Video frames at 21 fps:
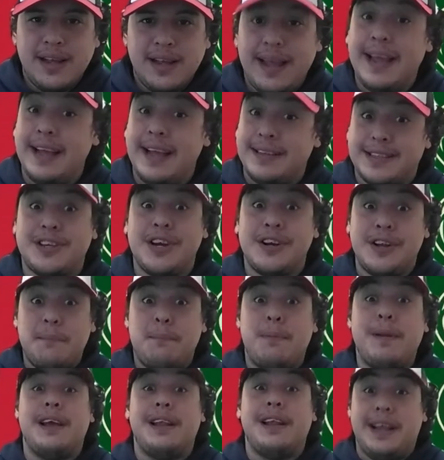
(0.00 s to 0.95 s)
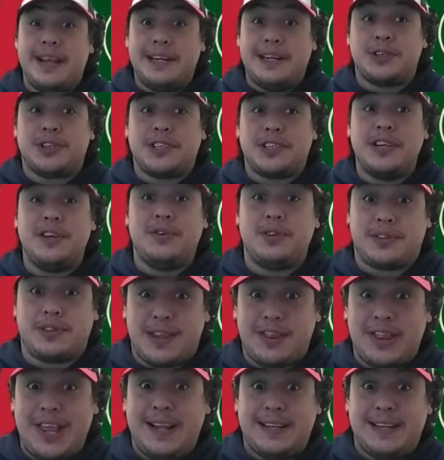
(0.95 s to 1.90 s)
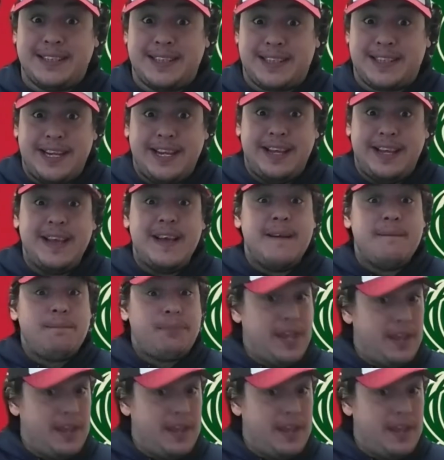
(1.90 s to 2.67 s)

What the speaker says: It's going to be an interesting thing to see